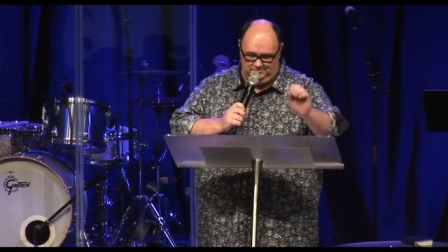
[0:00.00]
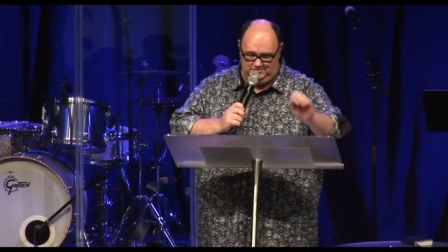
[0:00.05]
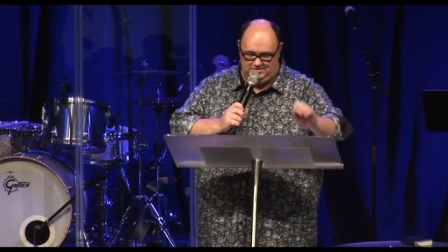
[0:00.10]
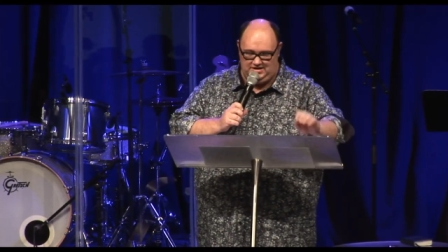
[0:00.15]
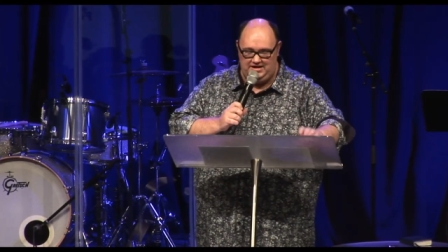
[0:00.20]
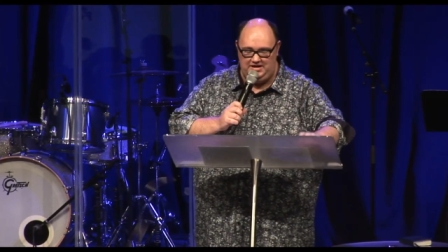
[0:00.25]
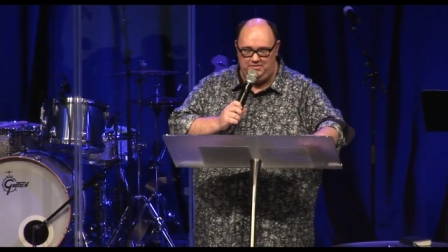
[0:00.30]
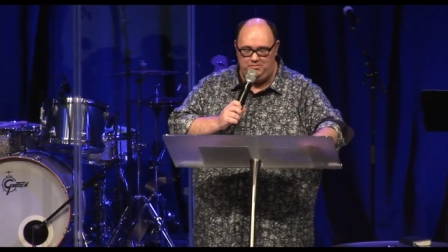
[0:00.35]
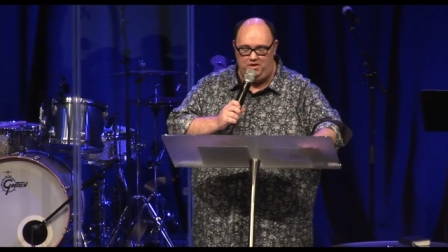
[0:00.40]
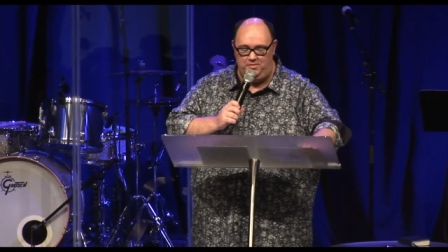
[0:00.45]

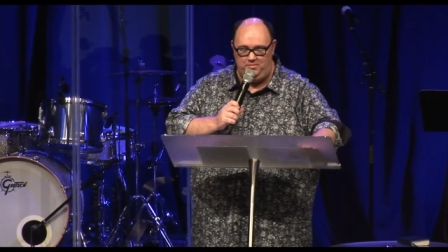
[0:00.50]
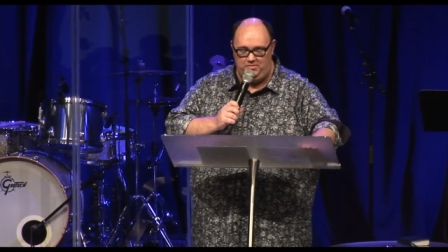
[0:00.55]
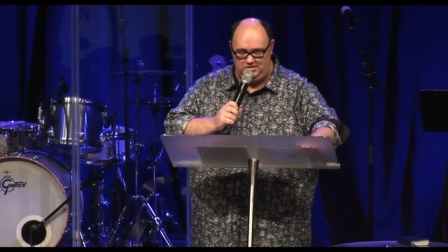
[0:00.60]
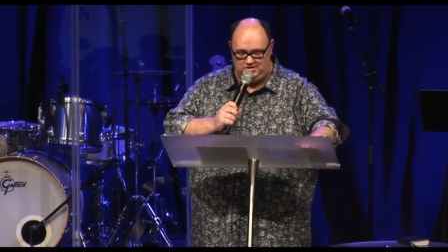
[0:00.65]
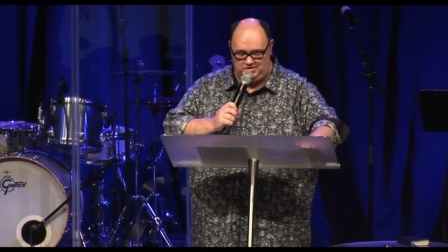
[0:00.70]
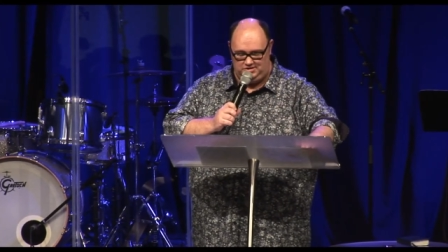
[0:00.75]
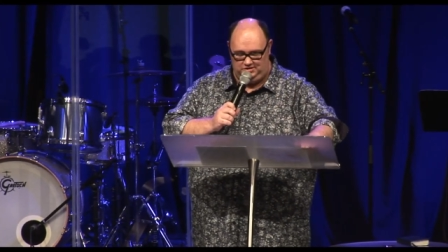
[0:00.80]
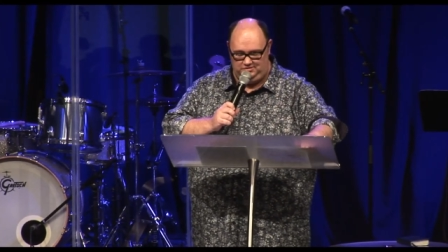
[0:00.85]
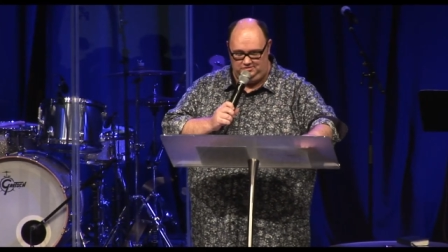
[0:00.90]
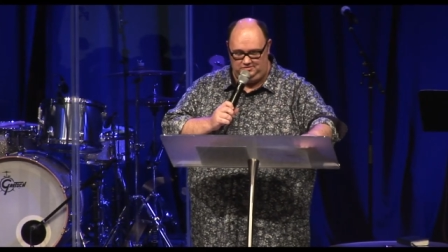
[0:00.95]
take a moment
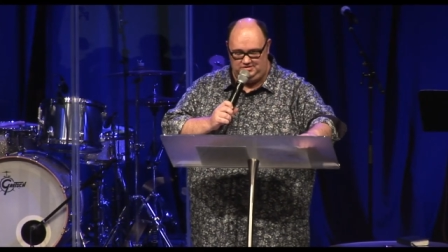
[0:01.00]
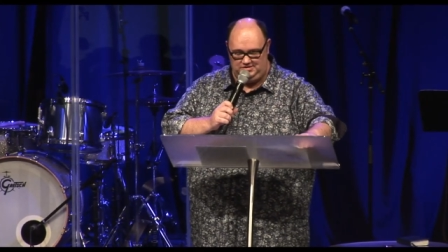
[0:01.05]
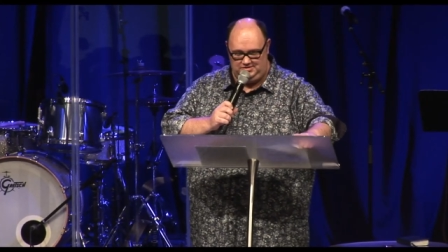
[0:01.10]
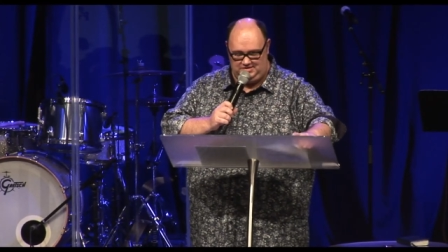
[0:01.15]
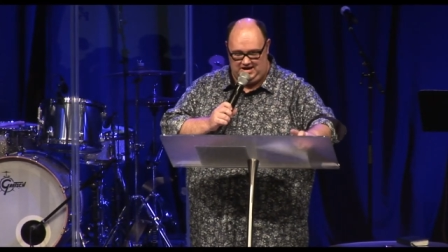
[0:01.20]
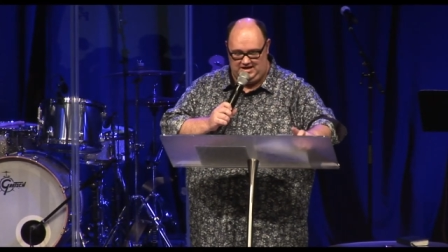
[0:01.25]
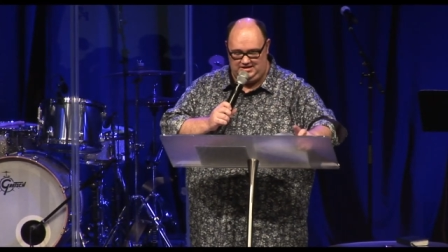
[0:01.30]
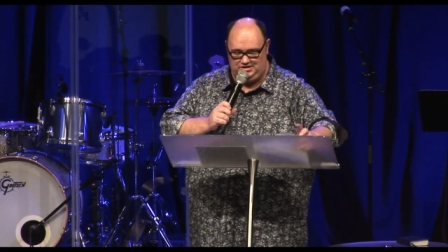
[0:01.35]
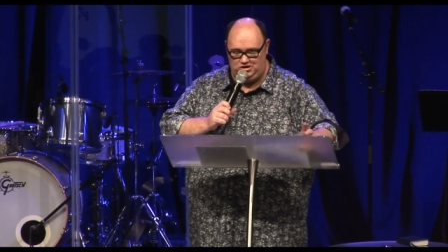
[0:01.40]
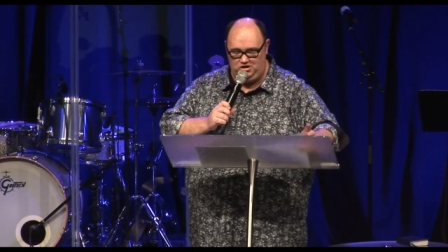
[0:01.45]
to just
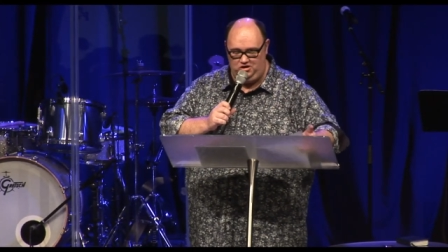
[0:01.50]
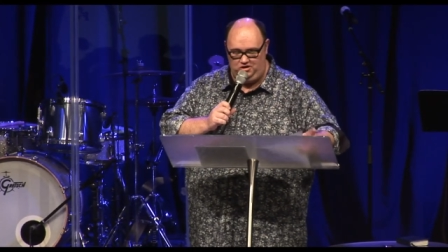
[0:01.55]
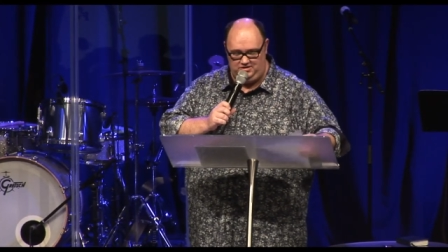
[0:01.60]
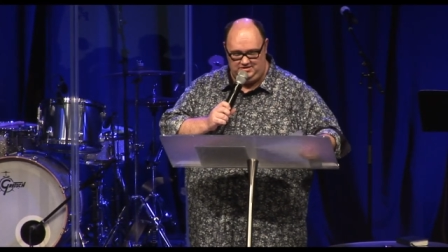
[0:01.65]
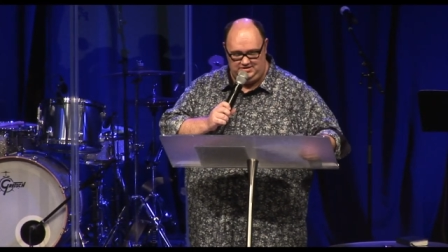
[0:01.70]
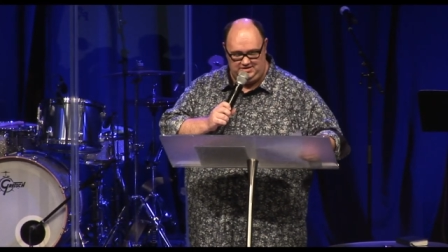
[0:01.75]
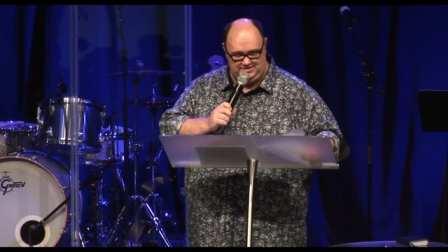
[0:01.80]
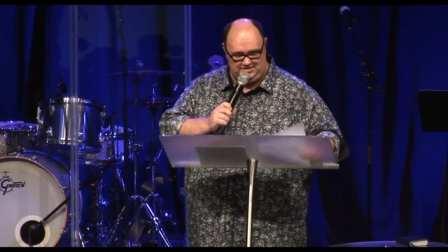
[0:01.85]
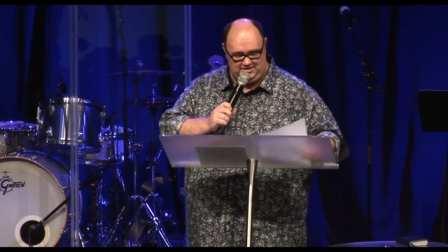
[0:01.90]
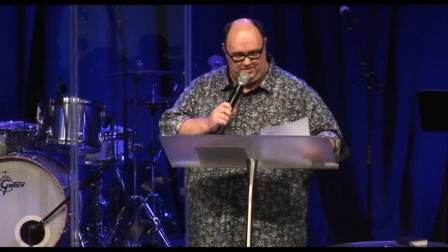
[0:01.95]
ask God,
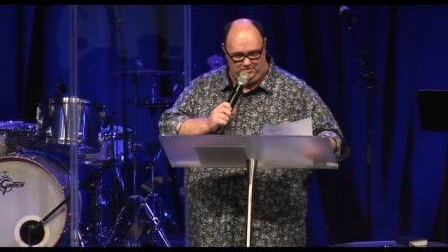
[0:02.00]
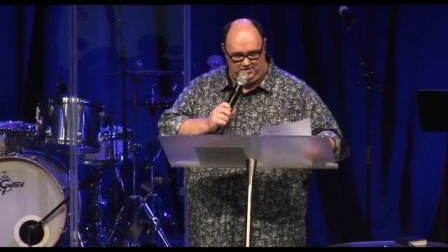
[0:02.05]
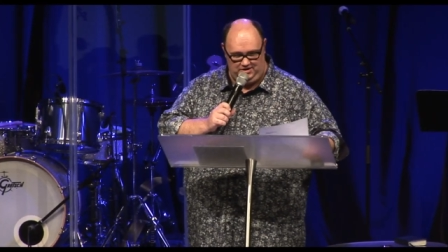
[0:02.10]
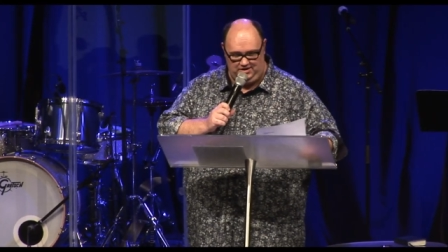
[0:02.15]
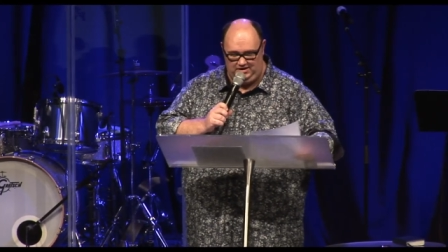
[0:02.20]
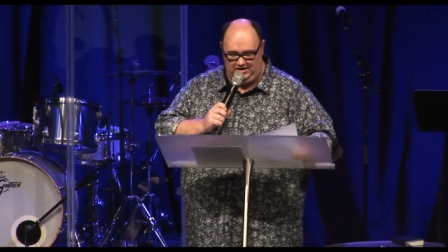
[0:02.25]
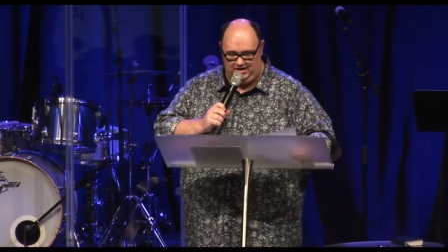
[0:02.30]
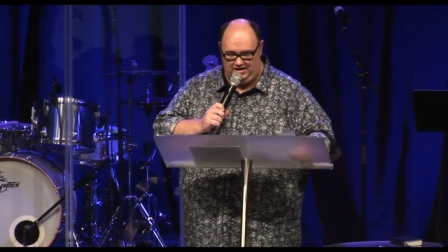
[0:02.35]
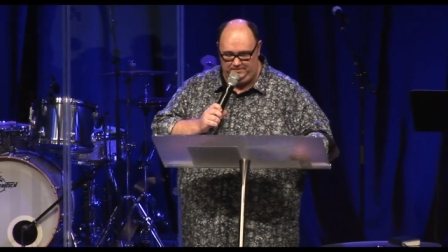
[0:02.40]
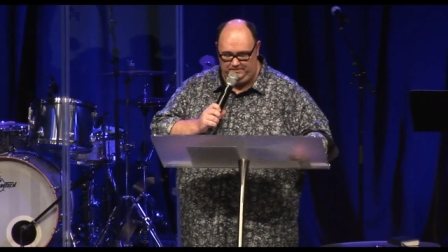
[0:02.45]
is there something in that?